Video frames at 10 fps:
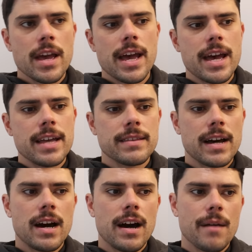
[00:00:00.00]
and
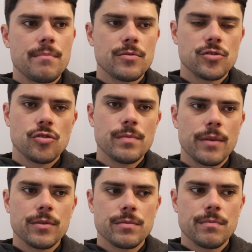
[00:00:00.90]
I presume
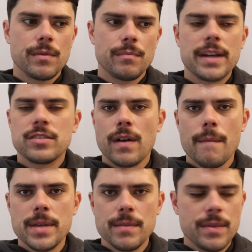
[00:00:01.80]
that was based
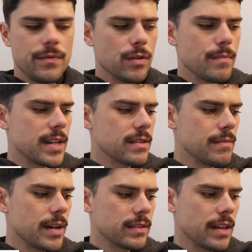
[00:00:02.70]
around midfield minutes
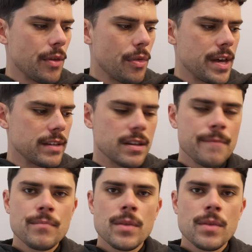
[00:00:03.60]
amongst other things.